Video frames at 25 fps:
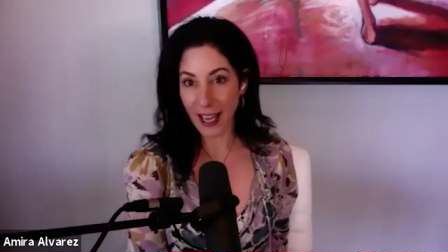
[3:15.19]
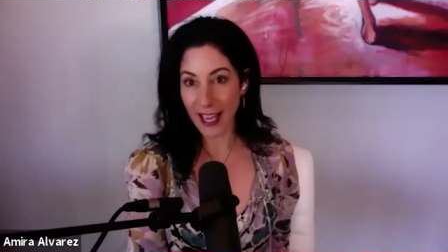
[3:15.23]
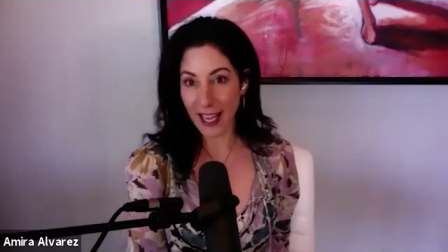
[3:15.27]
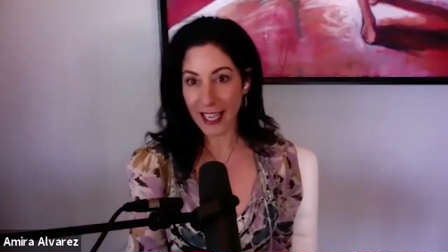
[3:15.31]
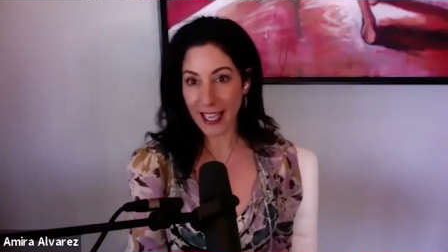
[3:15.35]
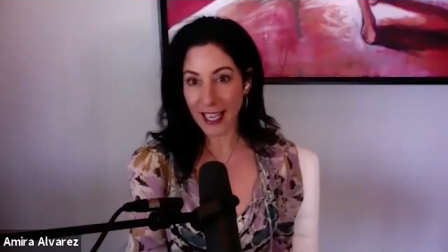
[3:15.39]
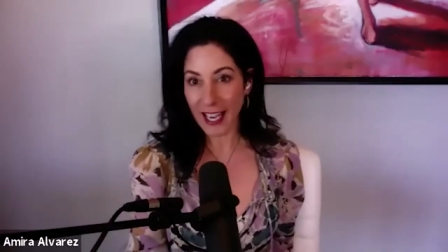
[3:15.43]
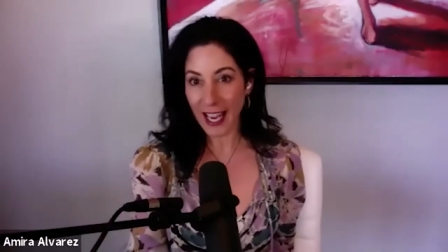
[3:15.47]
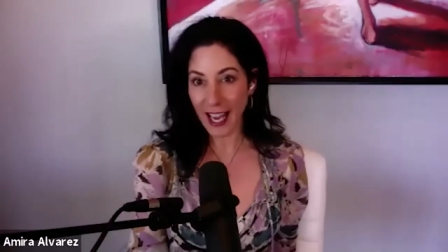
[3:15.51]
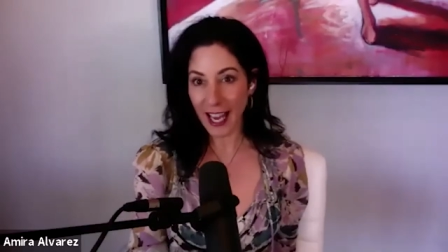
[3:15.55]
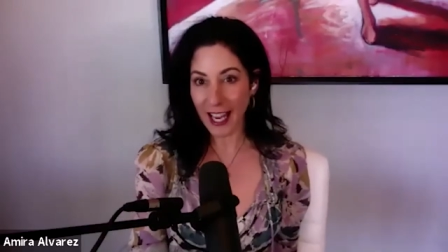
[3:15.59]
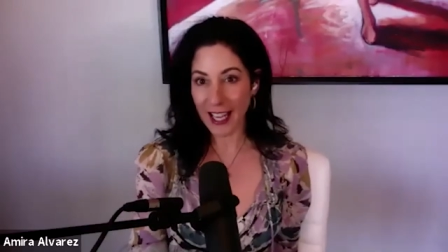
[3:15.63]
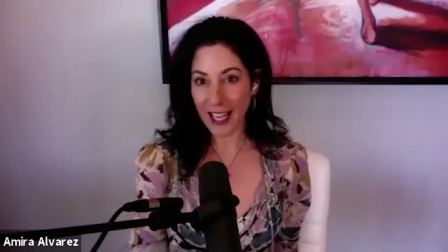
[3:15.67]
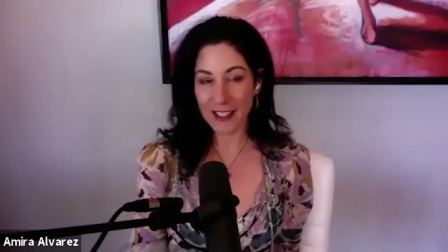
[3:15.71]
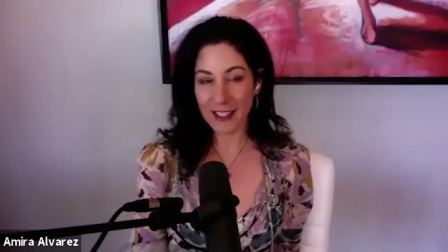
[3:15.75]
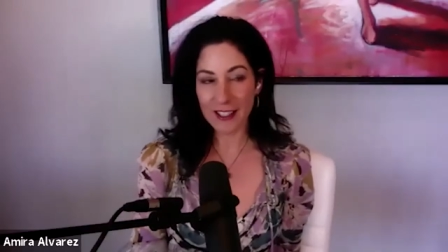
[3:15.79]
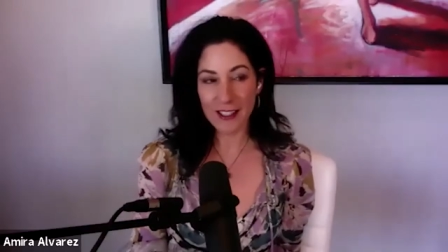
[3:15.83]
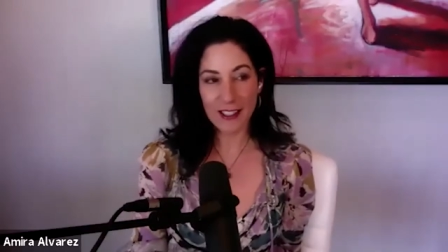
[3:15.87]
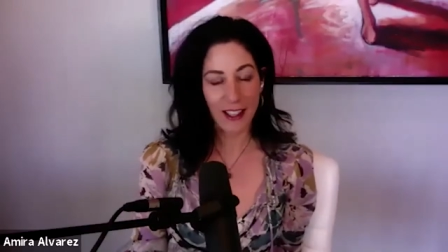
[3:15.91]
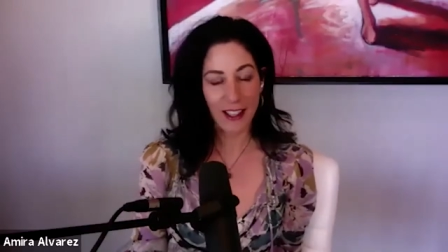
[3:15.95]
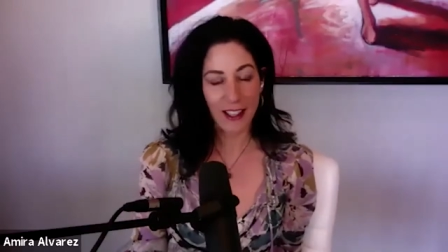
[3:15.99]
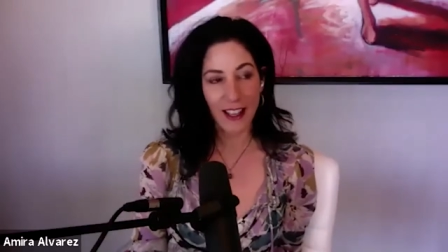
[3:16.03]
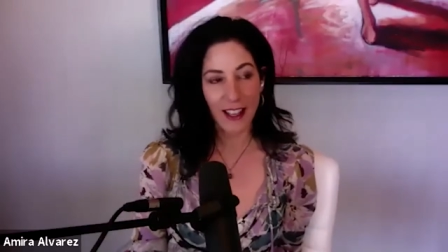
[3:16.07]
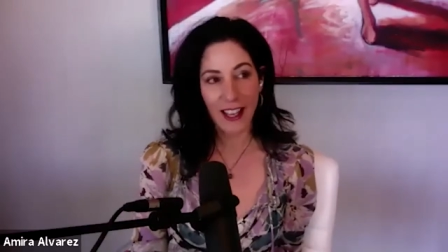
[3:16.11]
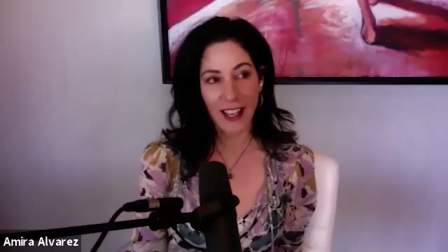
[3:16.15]
And
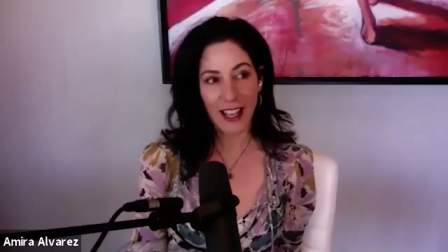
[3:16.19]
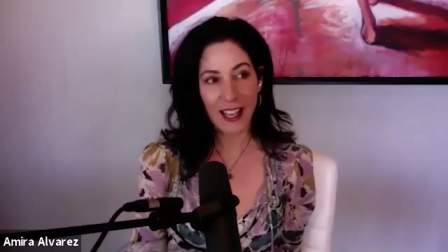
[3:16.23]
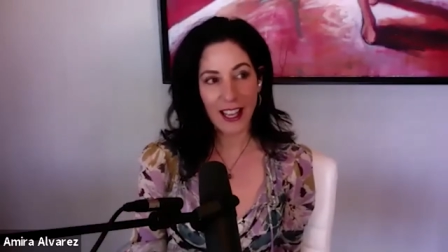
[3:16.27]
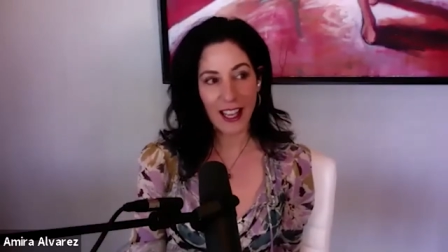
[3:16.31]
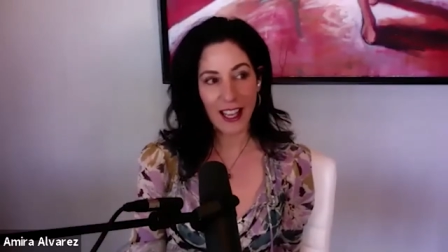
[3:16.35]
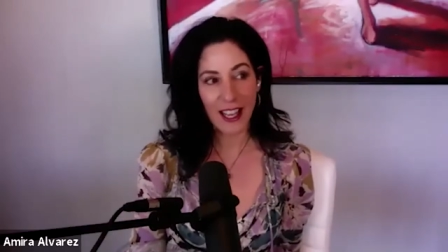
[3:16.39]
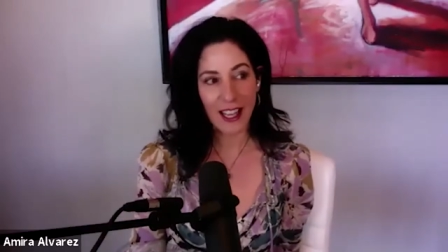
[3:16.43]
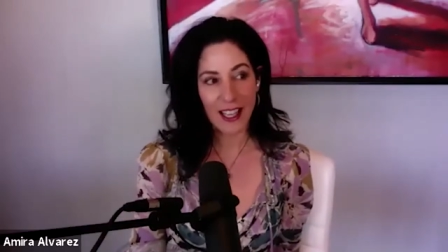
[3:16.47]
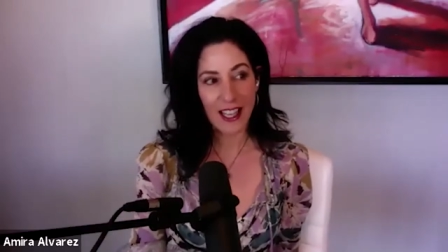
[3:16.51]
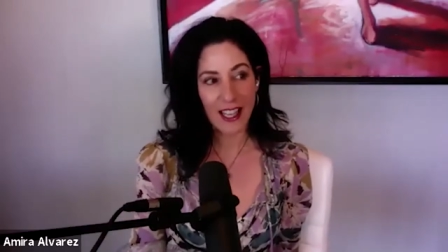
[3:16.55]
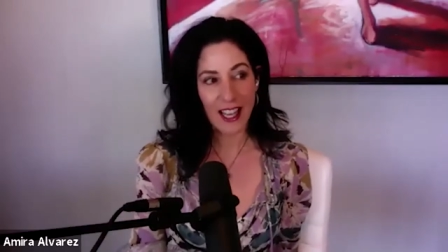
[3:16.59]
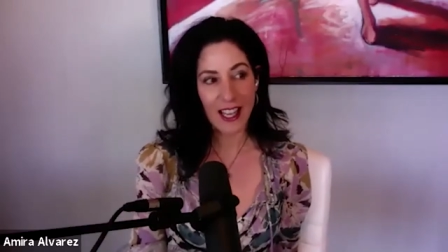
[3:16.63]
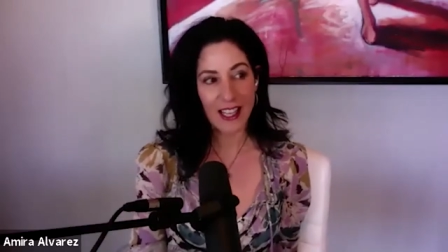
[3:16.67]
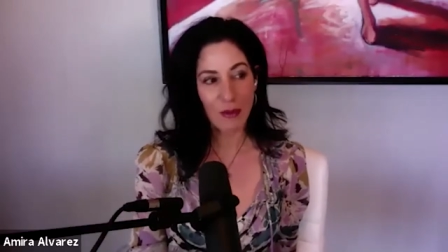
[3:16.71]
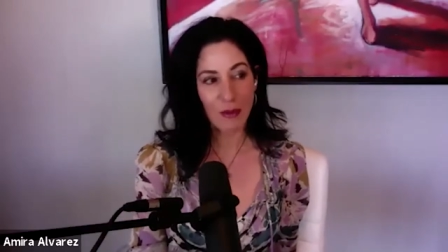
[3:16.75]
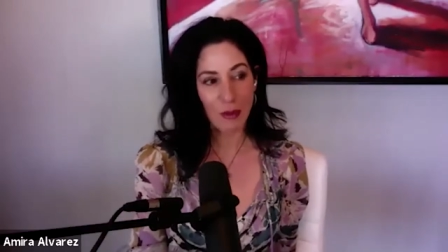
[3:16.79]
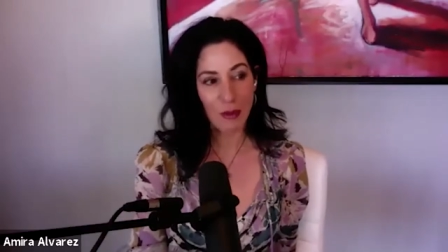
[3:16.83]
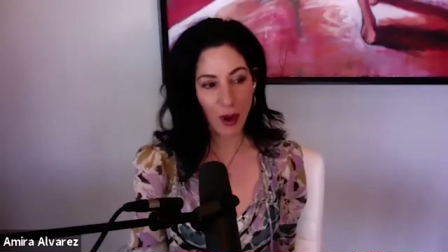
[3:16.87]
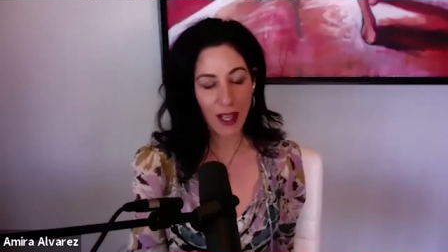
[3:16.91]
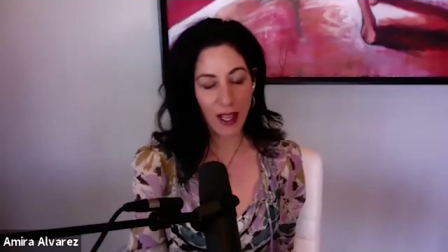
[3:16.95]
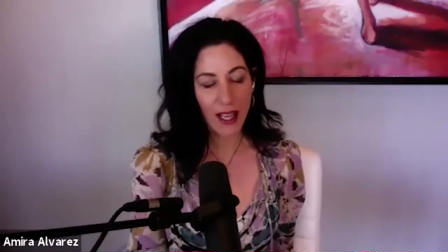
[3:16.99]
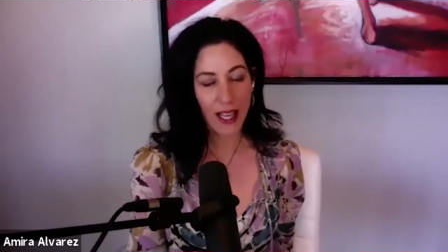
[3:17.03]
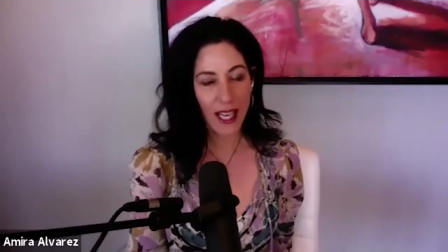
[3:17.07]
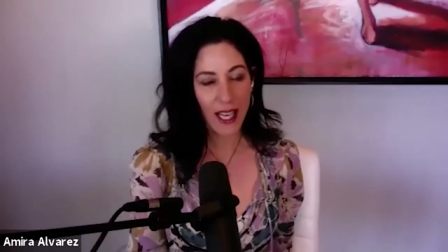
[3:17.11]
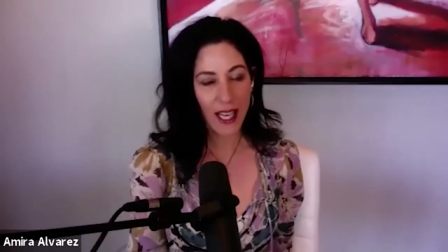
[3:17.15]
and it, it
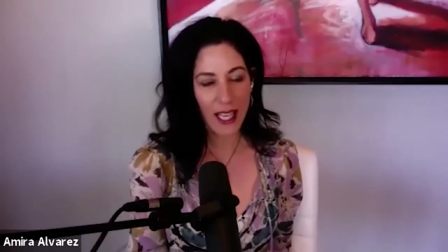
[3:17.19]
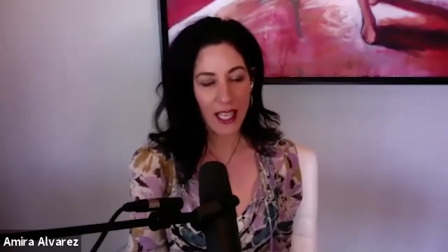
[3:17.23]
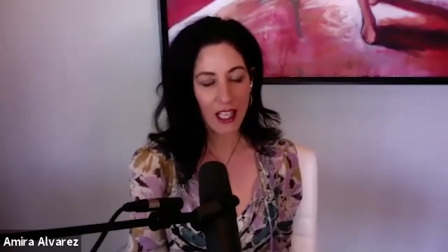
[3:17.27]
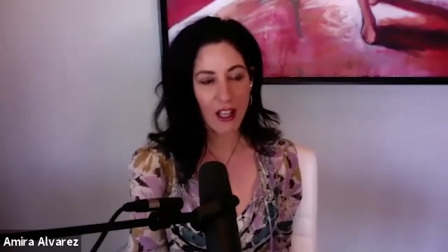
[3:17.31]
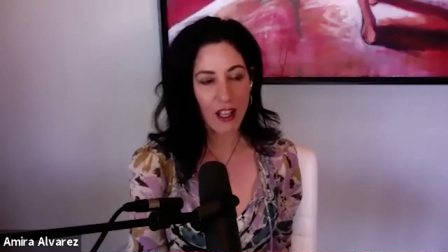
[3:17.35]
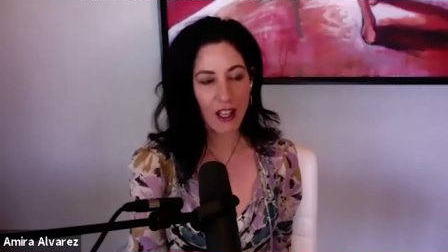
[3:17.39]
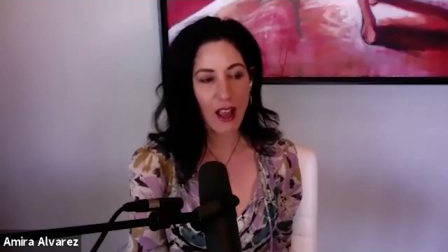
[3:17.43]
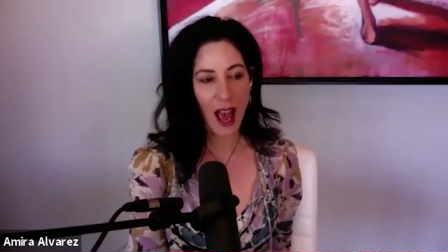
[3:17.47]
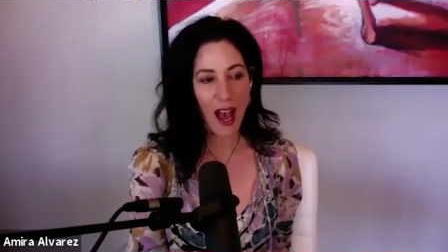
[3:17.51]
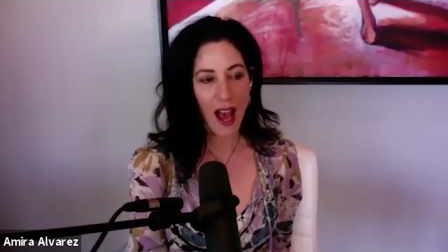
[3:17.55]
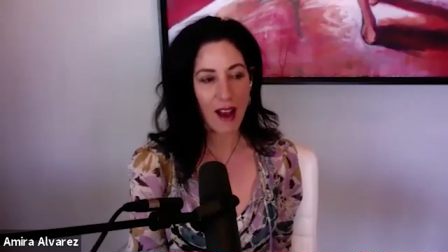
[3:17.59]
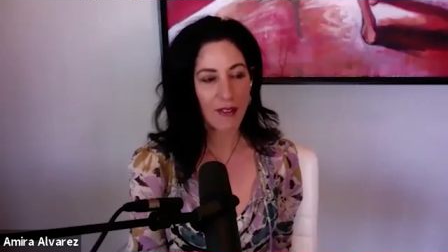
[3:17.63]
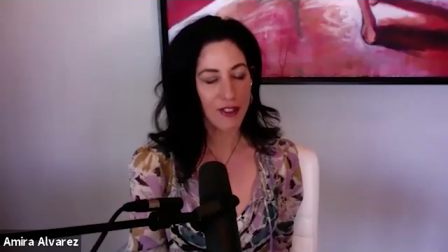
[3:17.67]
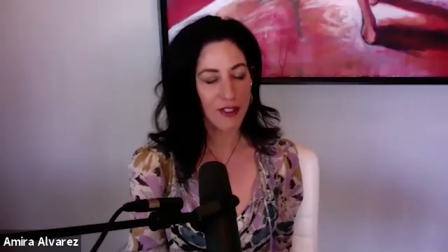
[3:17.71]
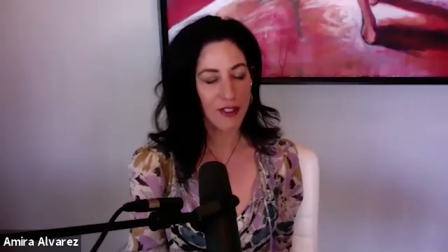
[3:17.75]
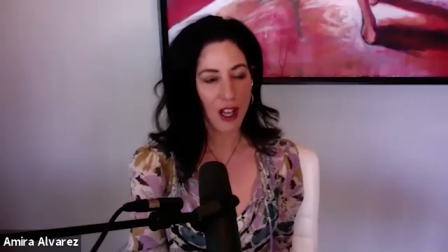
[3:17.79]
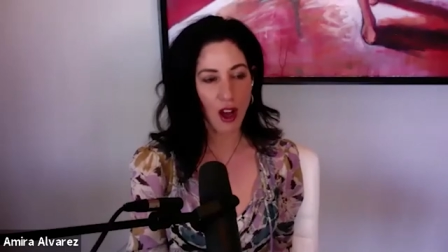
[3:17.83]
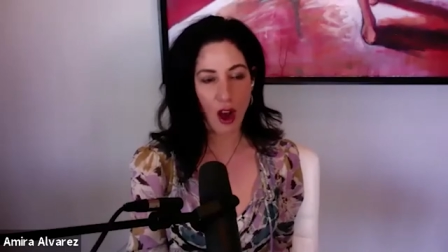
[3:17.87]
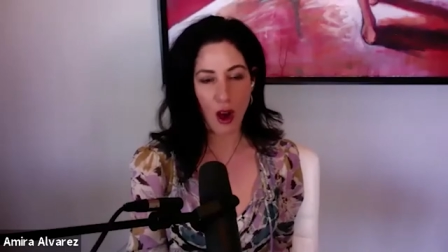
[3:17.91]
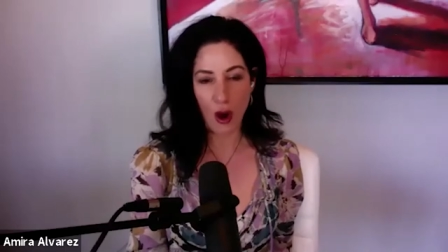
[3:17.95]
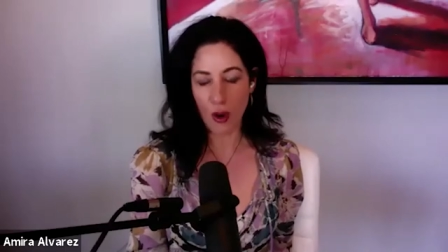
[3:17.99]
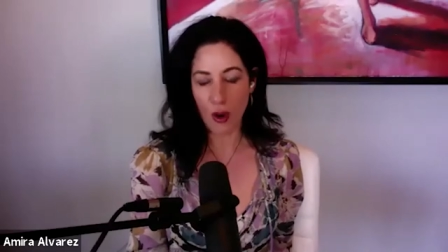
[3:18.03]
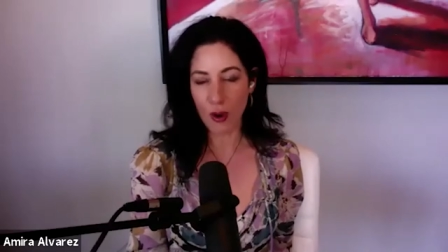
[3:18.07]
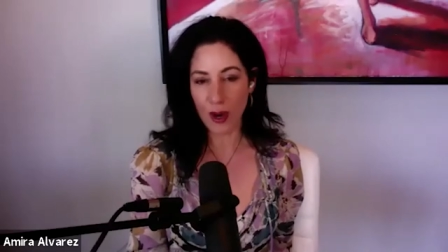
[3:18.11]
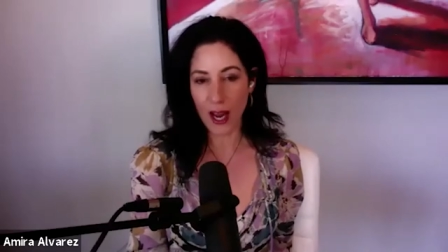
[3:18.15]
really, you have
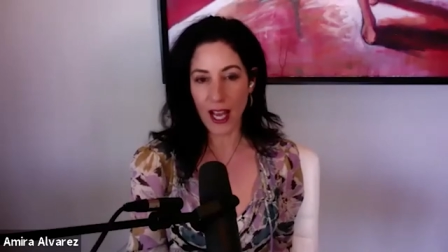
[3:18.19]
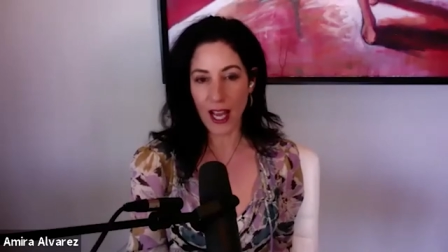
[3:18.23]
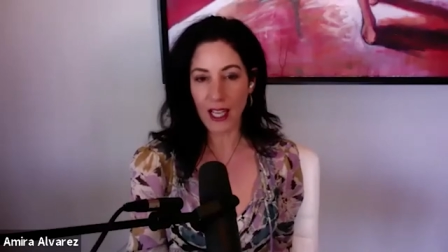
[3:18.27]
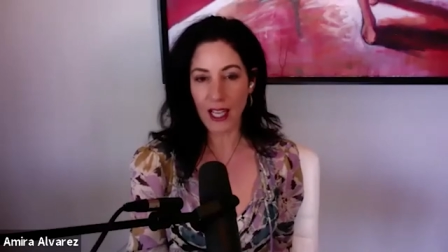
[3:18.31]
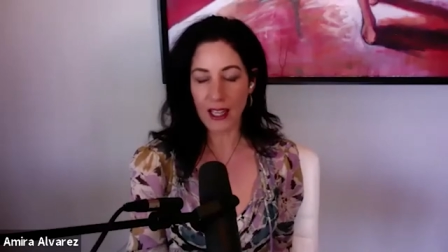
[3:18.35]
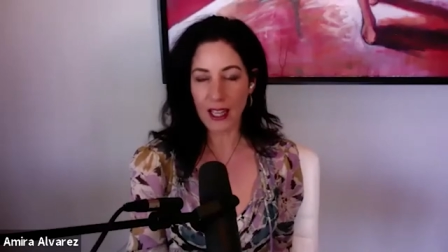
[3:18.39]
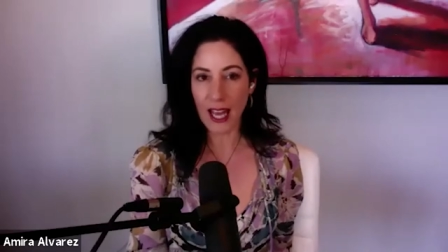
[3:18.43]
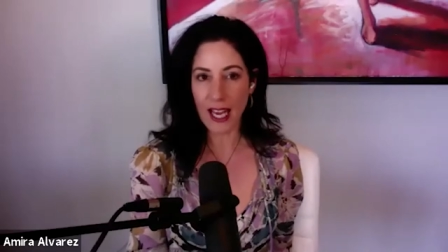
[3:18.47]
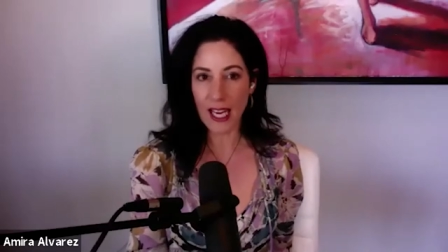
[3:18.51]
to own it.